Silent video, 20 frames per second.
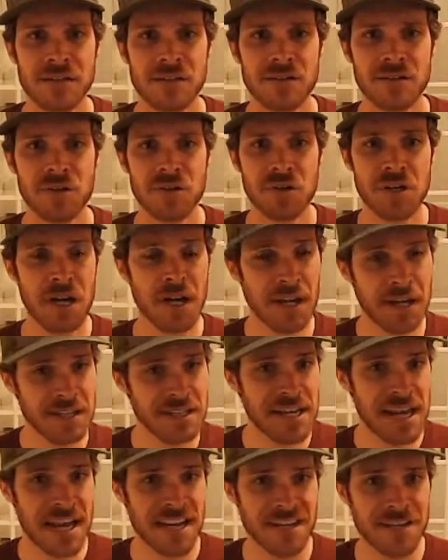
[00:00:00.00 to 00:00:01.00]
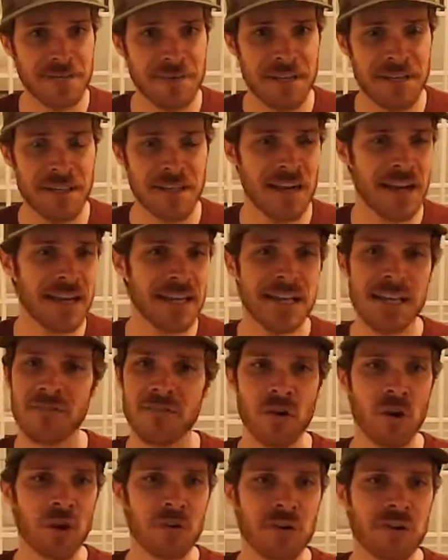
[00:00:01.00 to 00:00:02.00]
to contact me that I had never
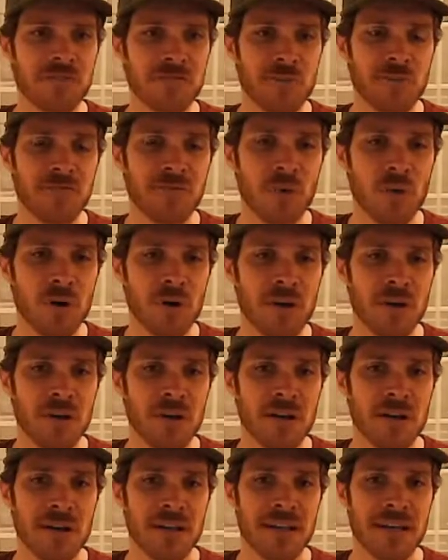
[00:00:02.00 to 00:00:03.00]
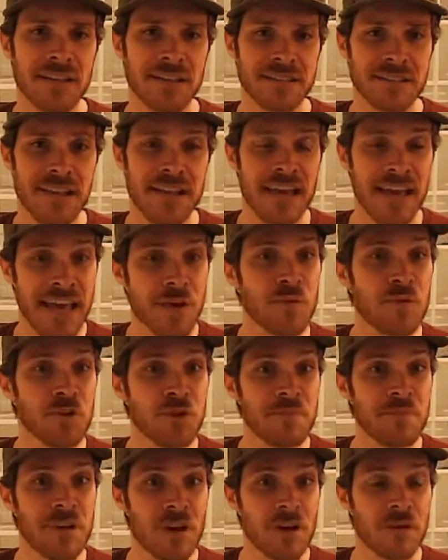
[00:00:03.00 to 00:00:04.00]
heard of before and say, "Hey, would
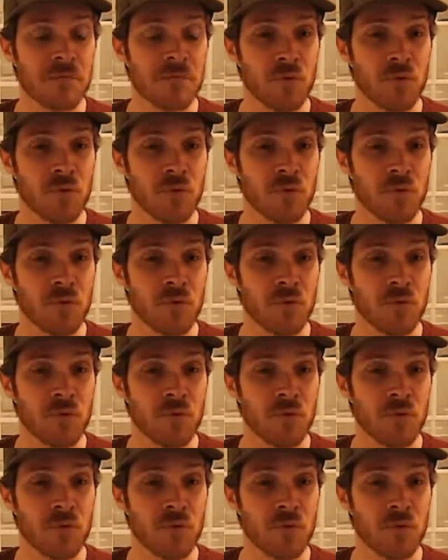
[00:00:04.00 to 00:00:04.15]
you be